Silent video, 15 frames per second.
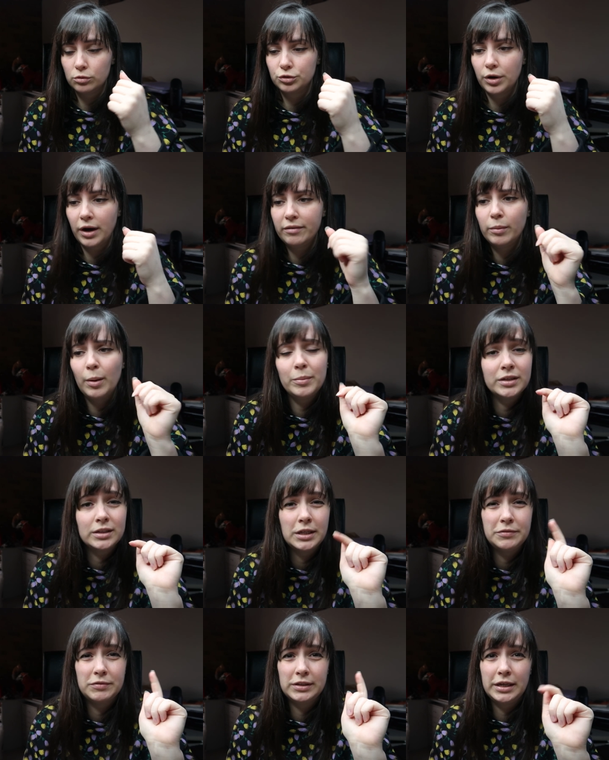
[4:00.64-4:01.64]
I'll try and remember to
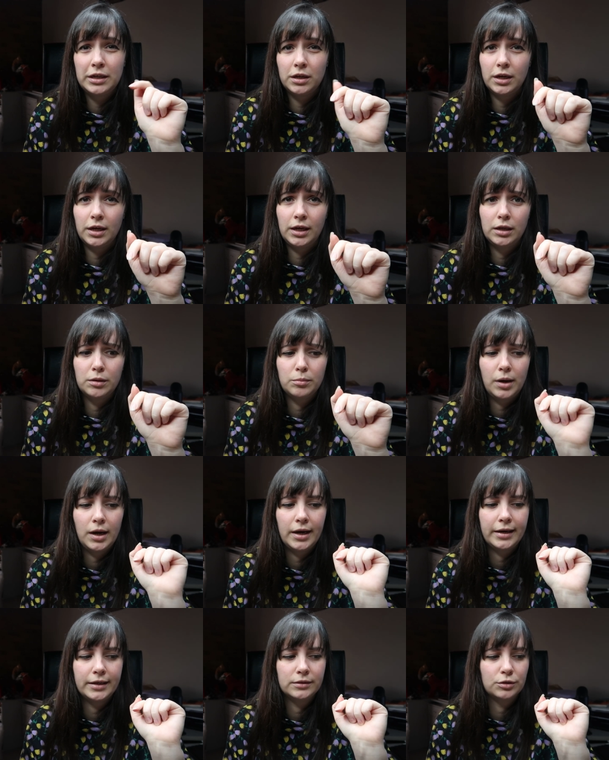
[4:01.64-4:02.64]
leave a link in
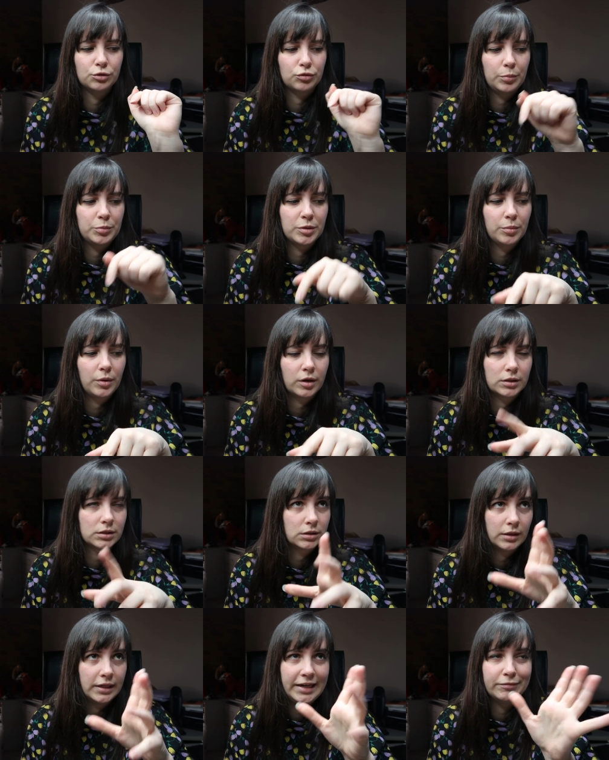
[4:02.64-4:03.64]
my description
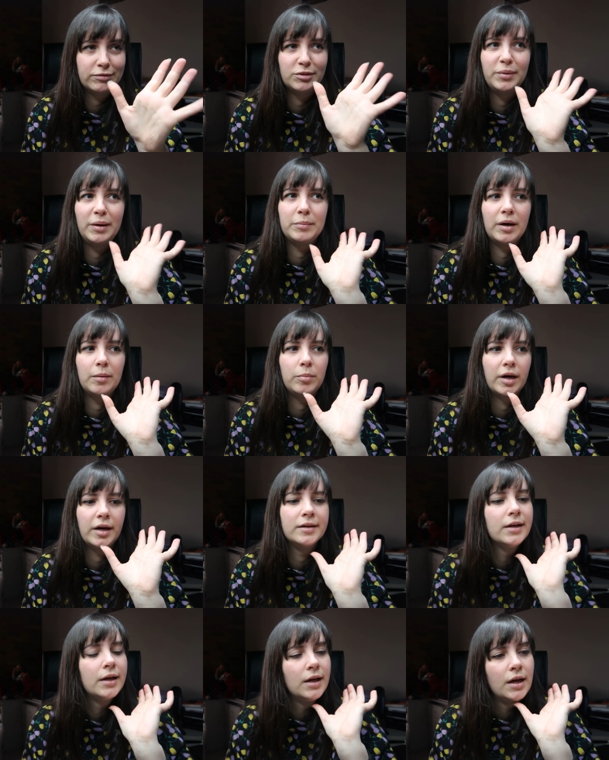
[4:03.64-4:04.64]
box I never remember
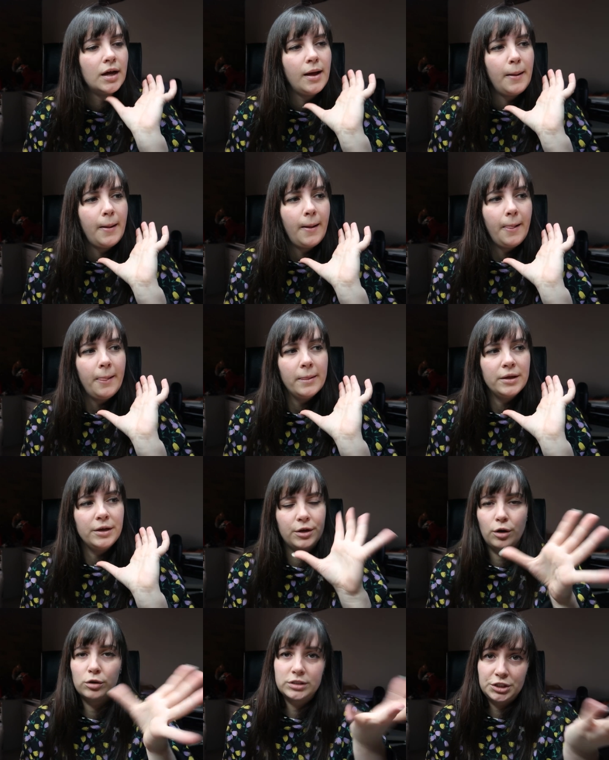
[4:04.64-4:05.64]
but
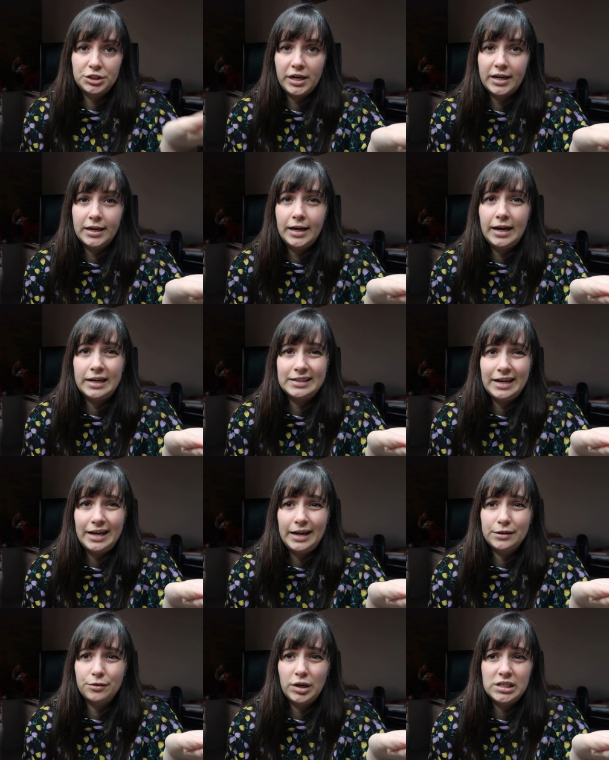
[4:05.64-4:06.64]
you can also check it out
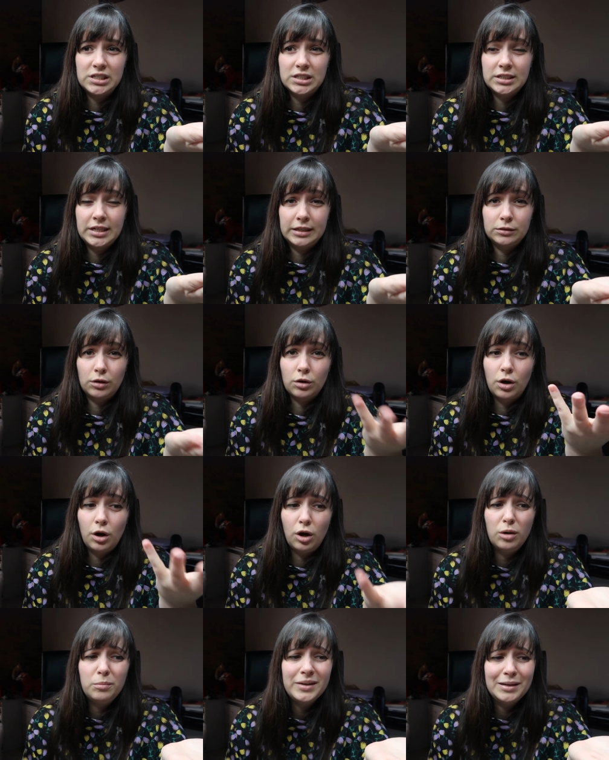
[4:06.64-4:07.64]
at
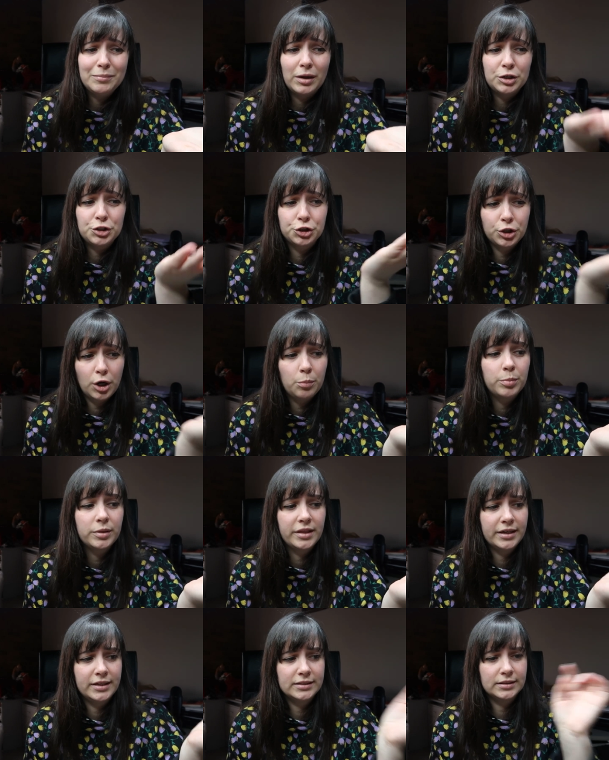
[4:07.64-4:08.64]
creaturesofnat.com in my shop
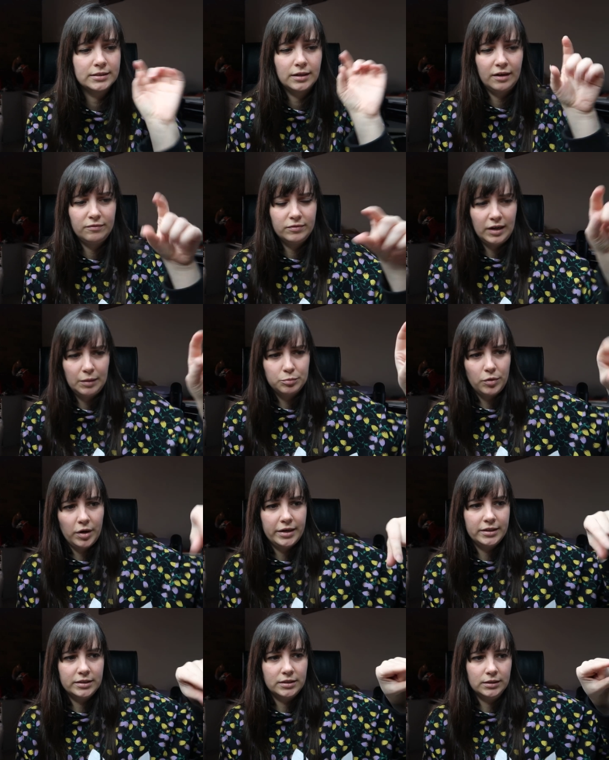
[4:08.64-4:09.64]
there's I've
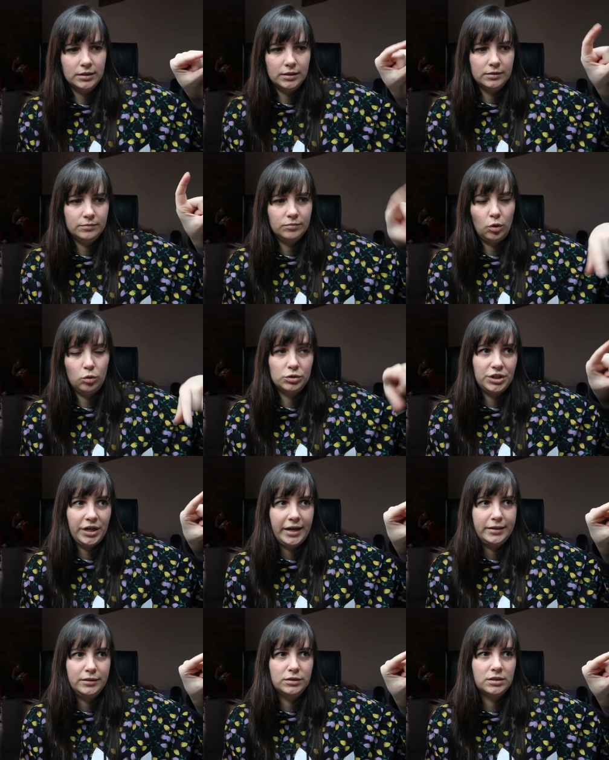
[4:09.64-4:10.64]
upgraded the or
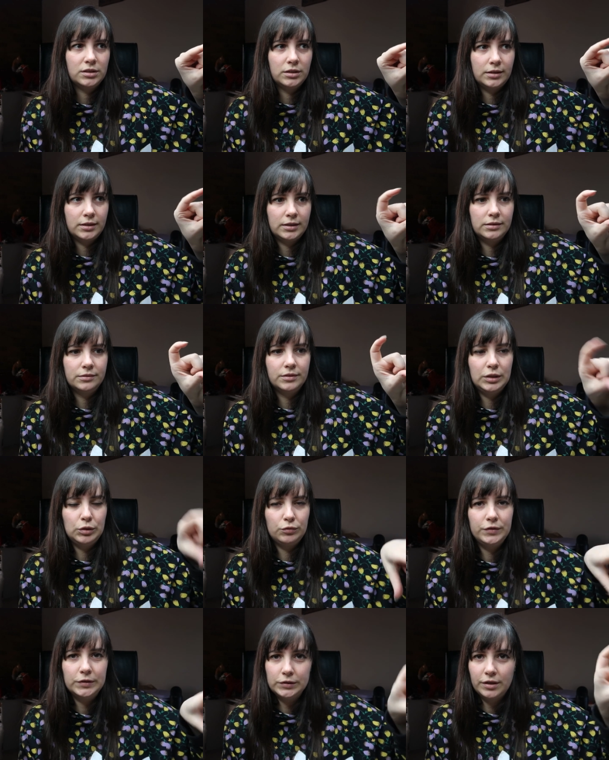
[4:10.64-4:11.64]
changed the
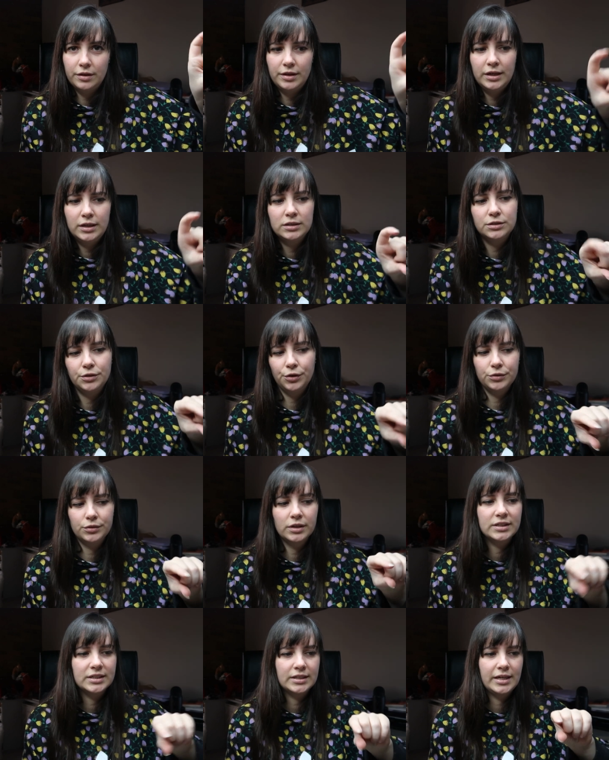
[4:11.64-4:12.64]
little filter thing so
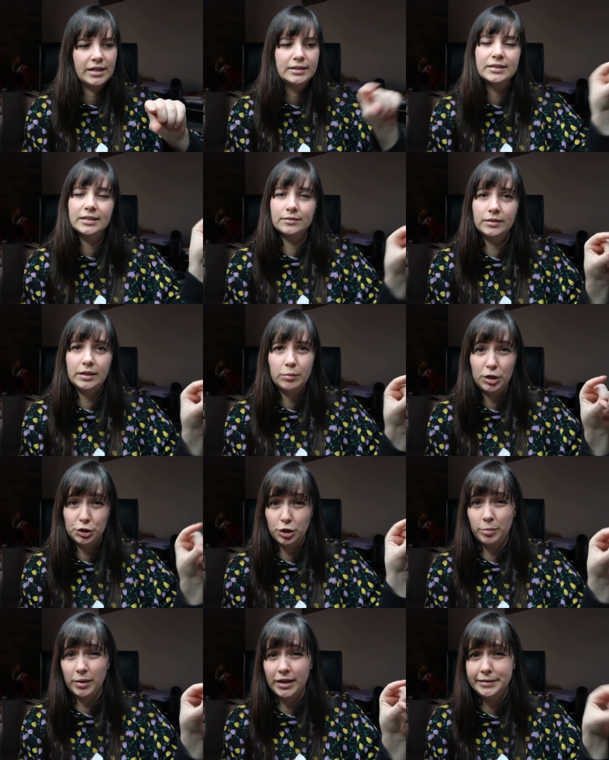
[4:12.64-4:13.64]
the things in my
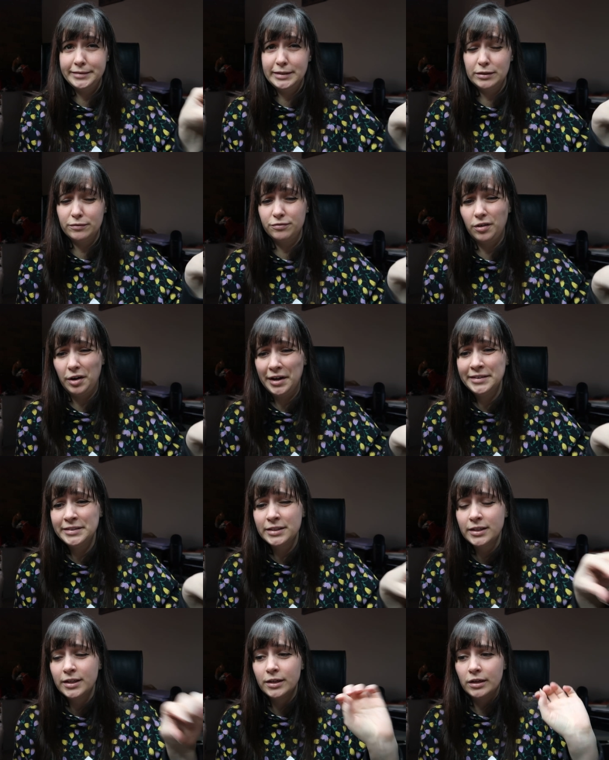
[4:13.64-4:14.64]
shop are easier to find